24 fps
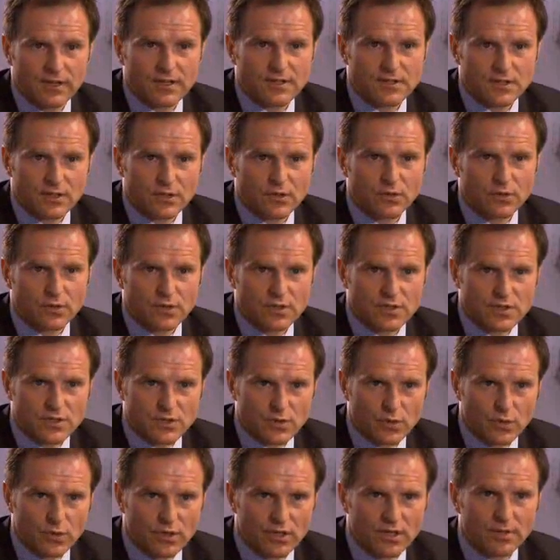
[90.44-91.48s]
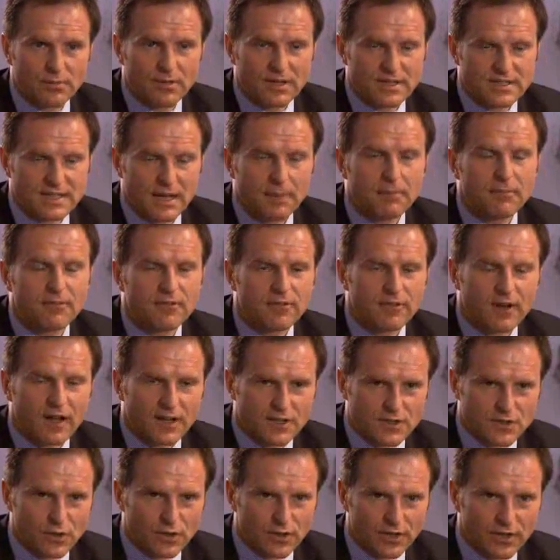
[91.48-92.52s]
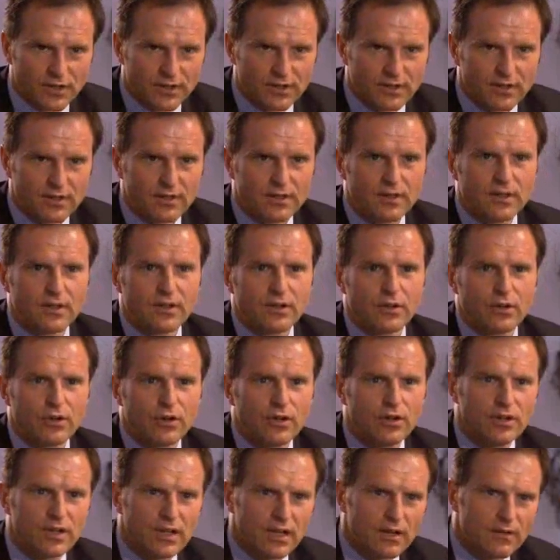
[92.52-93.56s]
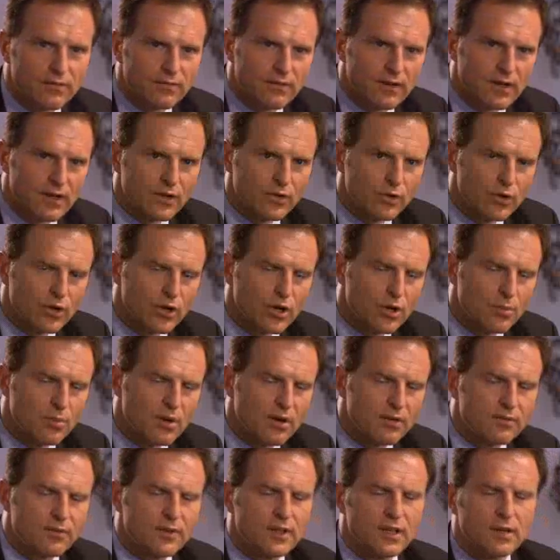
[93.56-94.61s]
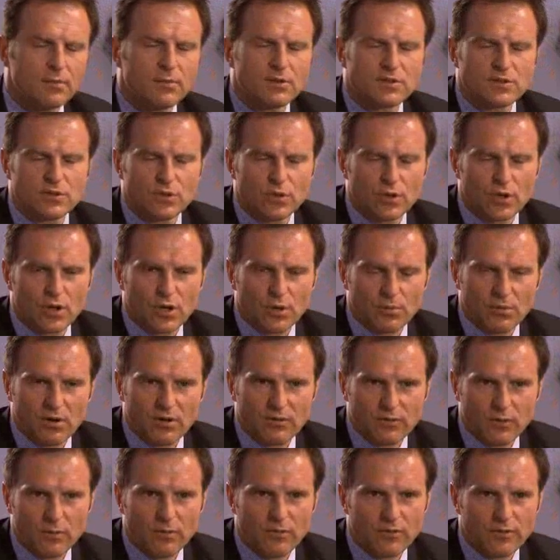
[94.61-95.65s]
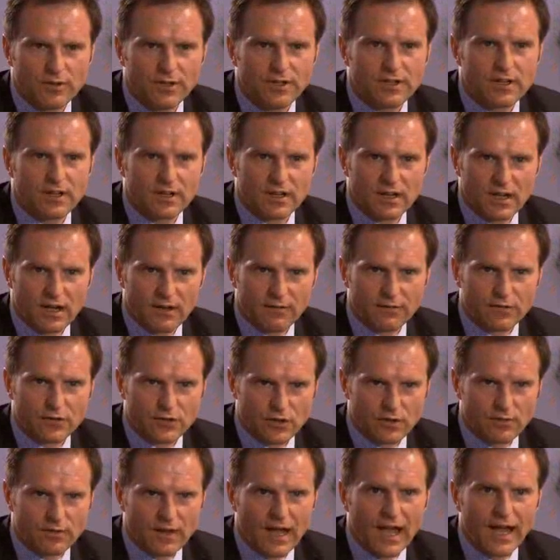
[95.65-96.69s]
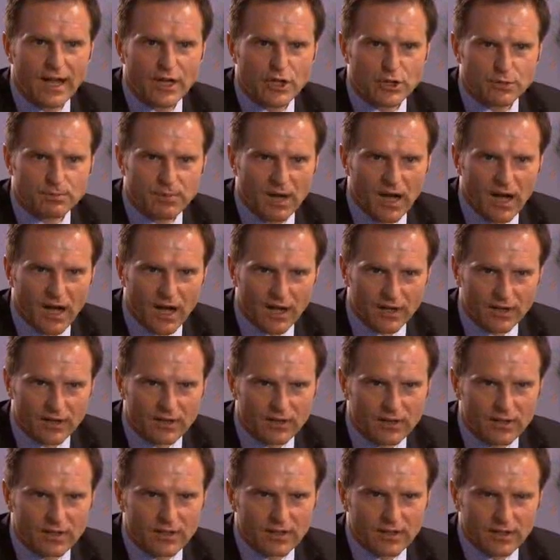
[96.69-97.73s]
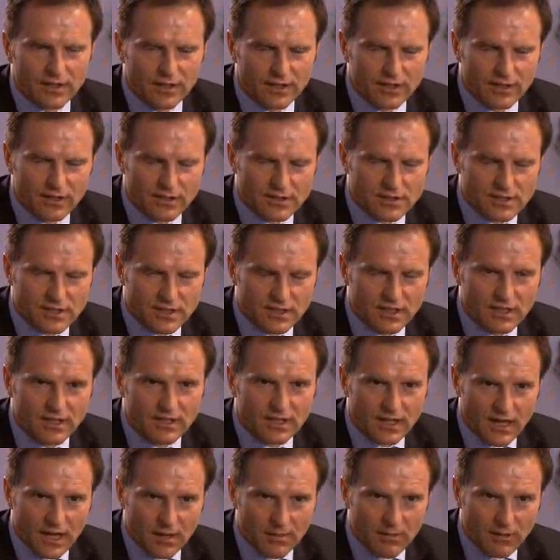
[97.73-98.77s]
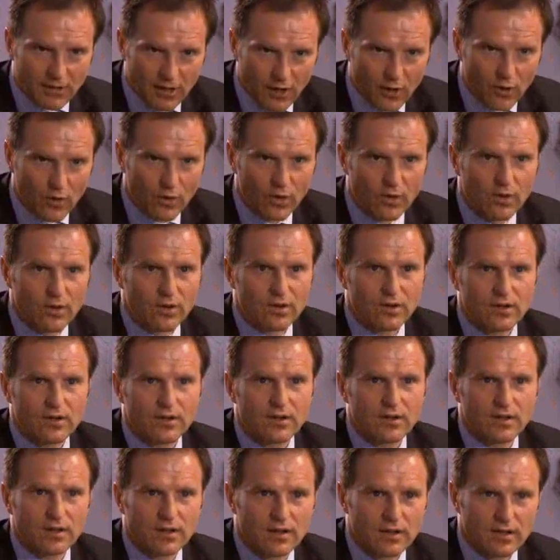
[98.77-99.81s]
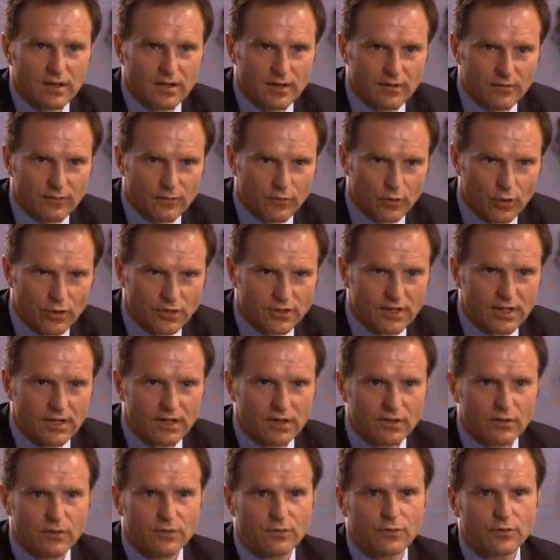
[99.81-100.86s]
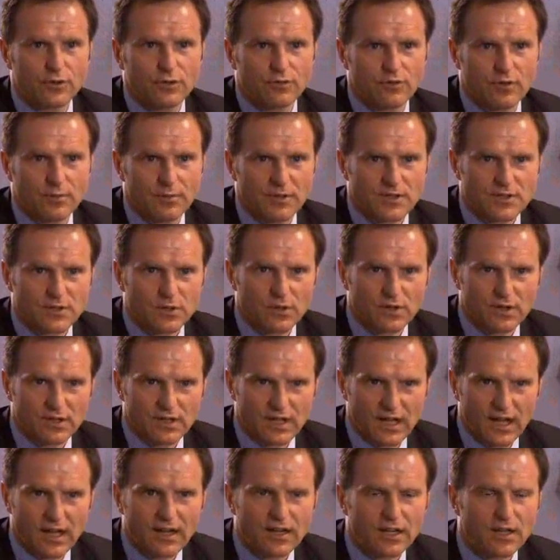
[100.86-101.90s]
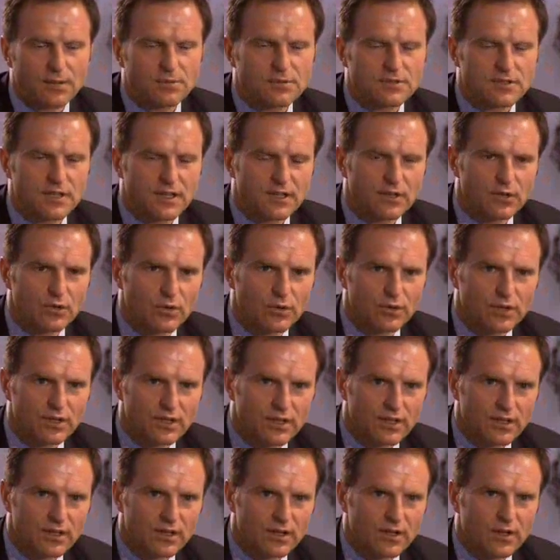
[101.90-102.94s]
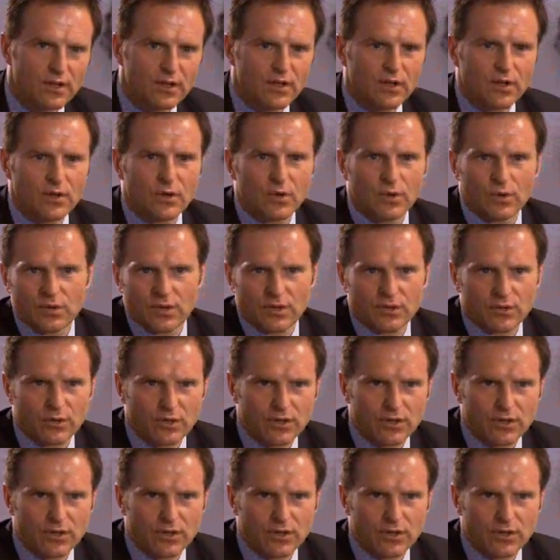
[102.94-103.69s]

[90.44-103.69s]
one hundred kilograms in weight reductions corresponds to savings of zero point four or zero point five litres of fuel. Additionally, less weight has advantages for the propulsion system and driving dynamics.